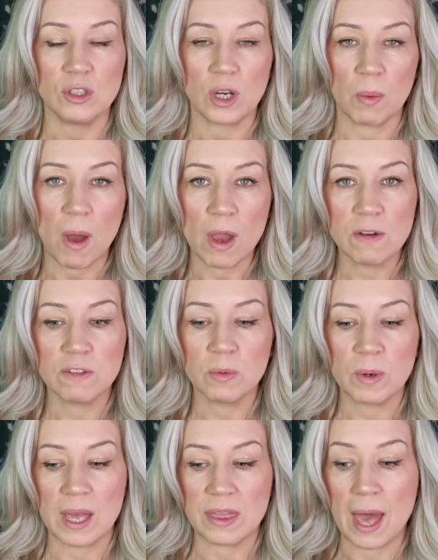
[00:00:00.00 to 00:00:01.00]
You'll go over
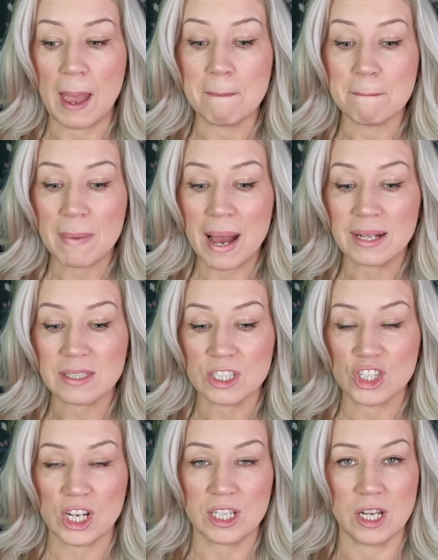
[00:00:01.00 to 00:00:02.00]
with a matte
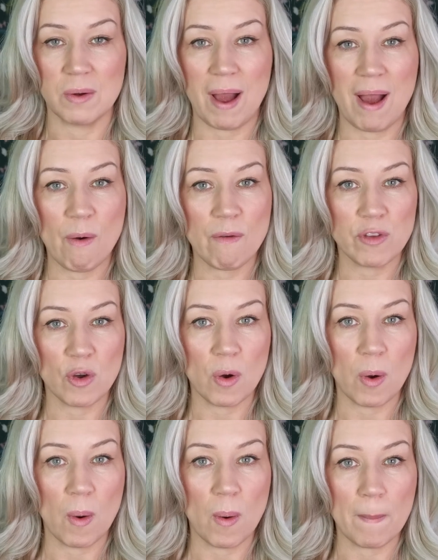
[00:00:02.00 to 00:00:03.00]
shadow out of
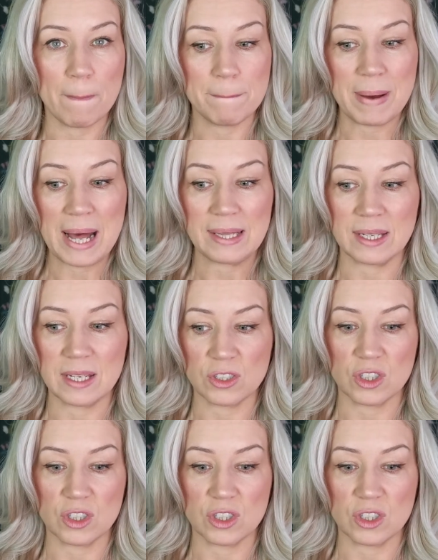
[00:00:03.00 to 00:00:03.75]
your palette.